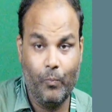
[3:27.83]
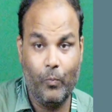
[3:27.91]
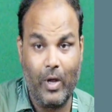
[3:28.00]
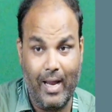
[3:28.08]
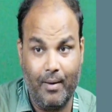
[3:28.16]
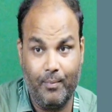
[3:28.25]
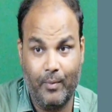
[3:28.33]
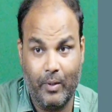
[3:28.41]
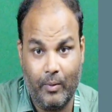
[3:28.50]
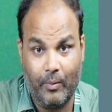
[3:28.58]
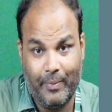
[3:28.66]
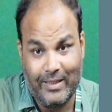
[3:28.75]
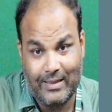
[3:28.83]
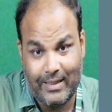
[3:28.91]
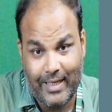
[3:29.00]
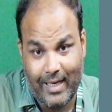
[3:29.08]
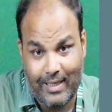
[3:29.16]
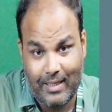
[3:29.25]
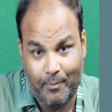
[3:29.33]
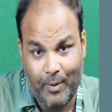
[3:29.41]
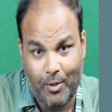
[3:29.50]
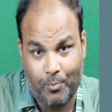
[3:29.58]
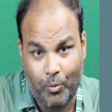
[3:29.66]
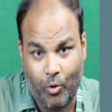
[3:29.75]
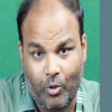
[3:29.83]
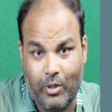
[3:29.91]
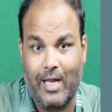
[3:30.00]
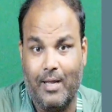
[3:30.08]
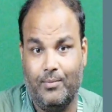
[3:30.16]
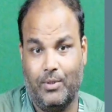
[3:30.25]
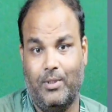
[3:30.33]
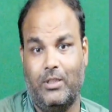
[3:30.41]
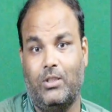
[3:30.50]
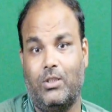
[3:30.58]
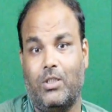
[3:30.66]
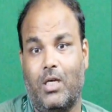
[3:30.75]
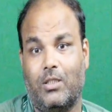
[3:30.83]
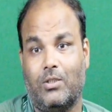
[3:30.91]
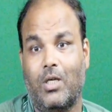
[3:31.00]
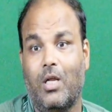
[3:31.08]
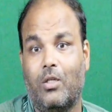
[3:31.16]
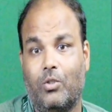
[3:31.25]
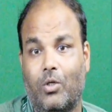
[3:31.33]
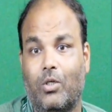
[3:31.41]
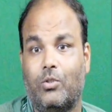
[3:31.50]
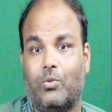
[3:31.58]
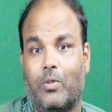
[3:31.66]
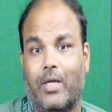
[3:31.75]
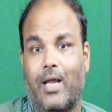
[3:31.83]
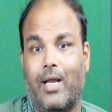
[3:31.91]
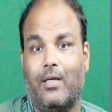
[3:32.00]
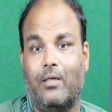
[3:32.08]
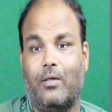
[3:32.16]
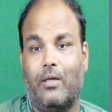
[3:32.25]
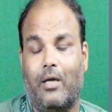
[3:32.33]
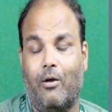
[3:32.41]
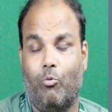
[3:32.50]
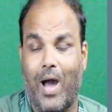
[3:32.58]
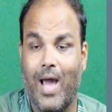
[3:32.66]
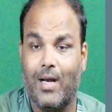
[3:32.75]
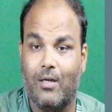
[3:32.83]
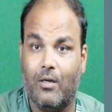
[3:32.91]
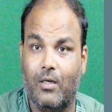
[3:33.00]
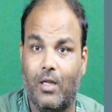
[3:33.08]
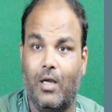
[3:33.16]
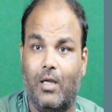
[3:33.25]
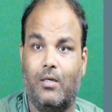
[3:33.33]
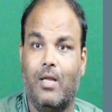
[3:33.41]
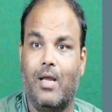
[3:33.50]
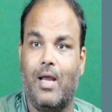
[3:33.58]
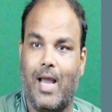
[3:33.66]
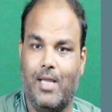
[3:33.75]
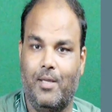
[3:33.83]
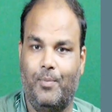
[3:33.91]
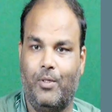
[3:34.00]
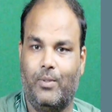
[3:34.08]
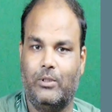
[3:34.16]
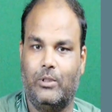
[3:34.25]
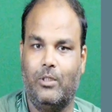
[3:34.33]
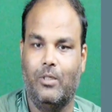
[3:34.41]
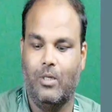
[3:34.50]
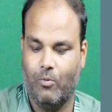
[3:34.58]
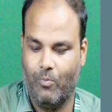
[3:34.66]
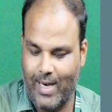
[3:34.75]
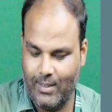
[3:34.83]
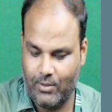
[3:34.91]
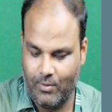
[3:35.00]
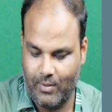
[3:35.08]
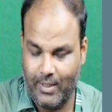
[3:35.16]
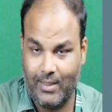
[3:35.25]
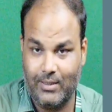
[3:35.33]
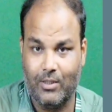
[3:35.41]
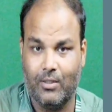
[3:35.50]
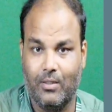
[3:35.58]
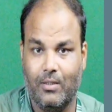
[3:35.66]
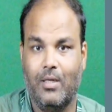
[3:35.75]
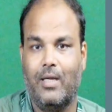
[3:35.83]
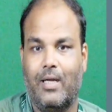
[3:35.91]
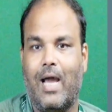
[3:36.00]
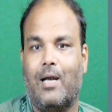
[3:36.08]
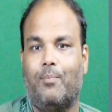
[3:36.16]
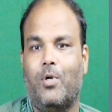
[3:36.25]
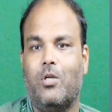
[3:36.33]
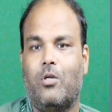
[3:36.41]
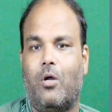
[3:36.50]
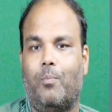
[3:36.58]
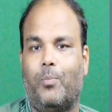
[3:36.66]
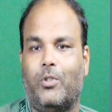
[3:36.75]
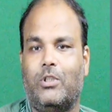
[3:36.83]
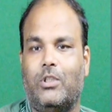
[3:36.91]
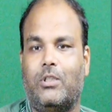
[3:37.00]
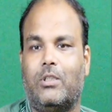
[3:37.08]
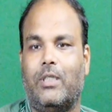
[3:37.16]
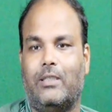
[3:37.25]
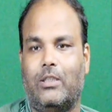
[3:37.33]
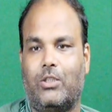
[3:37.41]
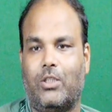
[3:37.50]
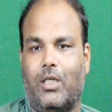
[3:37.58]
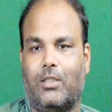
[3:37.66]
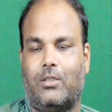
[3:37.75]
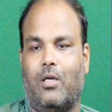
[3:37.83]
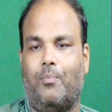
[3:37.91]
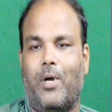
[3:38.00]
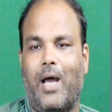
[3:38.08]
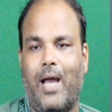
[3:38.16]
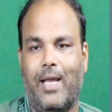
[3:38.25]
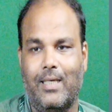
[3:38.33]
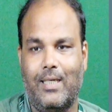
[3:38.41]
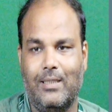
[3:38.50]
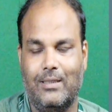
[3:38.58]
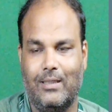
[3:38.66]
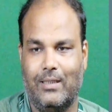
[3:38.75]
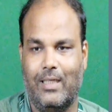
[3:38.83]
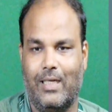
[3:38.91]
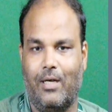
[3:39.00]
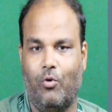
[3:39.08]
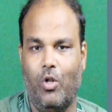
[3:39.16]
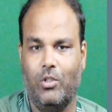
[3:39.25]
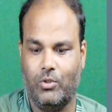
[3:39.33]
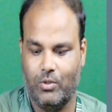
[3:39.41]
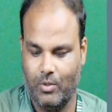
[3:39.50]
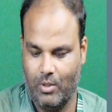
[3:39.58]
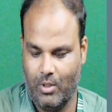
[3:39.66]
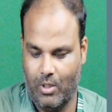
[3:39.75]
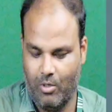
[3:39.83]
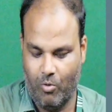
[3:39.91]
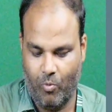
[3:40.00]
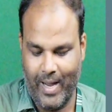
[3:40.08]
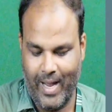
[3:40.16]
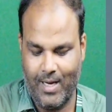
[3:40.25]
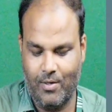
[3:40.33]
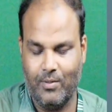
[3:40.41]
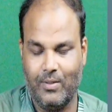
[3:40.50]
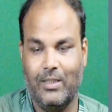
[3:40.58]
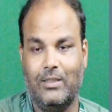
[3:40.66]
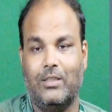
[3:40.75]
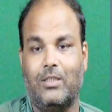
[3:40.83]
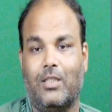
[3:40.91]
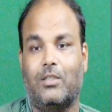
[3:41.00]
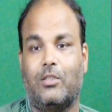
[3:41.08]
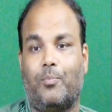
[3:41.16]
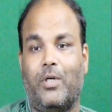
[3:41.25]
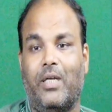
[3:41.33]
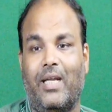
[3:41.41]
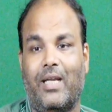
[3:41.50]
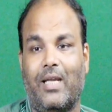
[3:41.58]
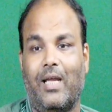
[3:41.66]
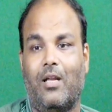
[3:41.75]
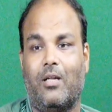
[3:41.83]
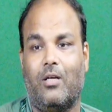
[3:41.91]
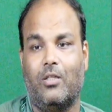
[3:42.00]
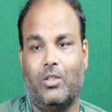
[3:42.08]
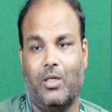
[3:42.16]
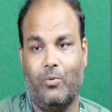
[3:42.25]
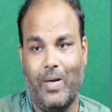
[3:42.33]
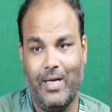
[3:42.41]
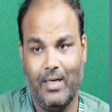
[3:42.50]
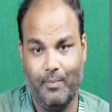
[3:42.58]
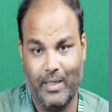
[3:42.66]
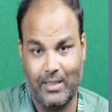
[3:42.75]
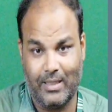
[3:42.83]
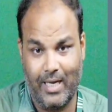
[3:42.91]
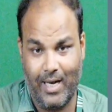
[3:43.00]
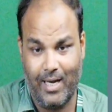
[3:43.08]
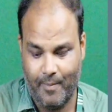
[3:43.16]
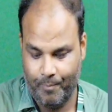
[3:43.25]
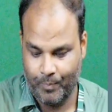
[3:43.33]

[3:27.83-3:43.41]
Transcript: I have basically given 4 types of resistors, those who can work under high frequency. One is known as your carbon composite resistors of high density granules, wire wound resistors of nickel or other winding material,